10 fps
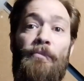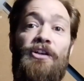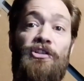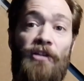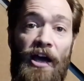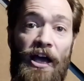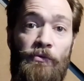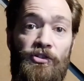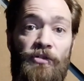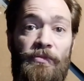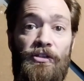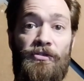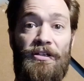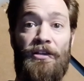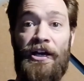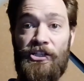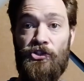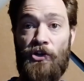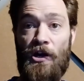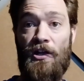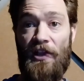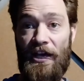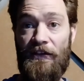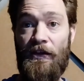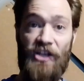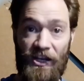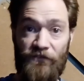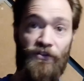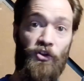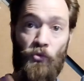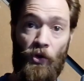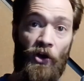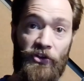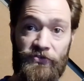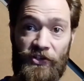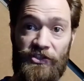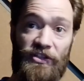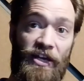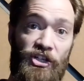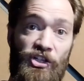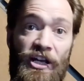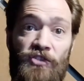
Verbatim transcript: By July, we should be using light straw clay to infill the walls for insulation,